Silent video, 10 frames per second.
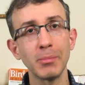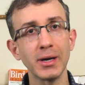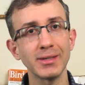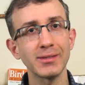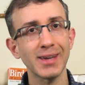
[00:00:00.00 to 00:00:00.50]

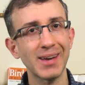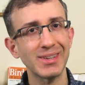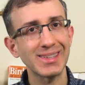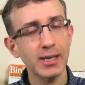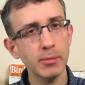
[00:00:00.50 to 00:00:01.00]
but to
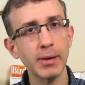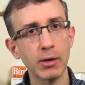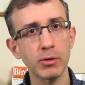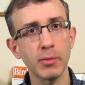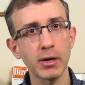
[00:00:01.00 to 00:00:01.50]
have a
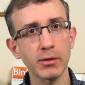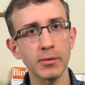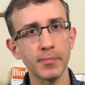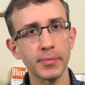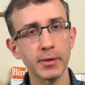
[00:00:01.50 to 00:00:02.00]
10-power
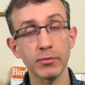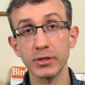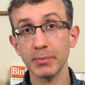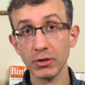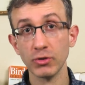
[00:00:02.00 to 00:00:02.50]
model
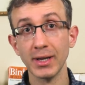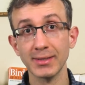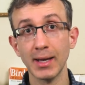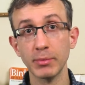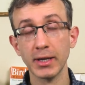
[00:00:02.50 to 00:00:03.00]
for
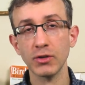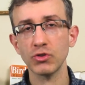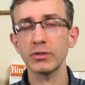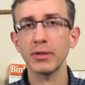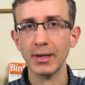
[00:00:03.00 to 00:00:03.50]
specialized
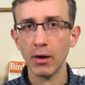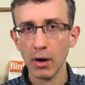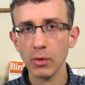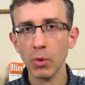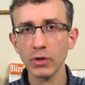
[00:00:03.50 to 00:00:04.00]
applications like
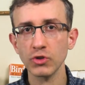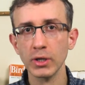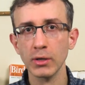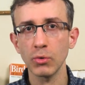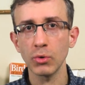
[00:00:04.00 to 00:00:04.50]
hawk
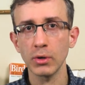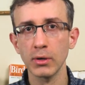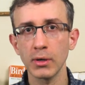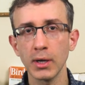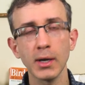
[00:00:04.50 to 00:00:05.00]
watching
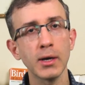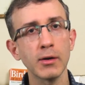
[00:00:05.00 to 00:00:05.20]
or